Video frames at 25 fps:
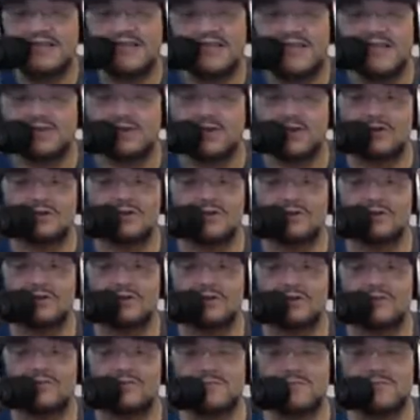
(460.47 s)
It's all it's good
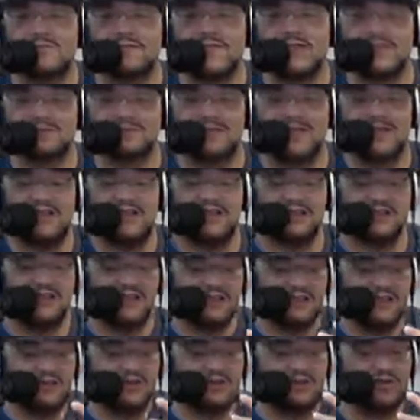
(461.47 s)
for is for music acts, right? And
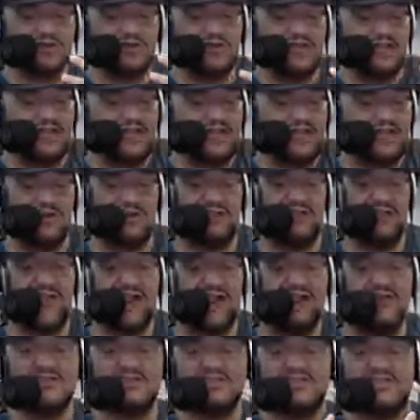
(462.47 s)
so you get there
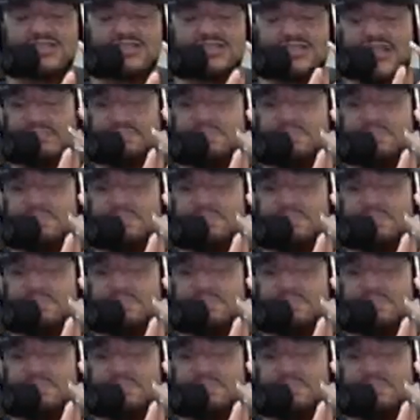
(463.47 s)
later, and it's just like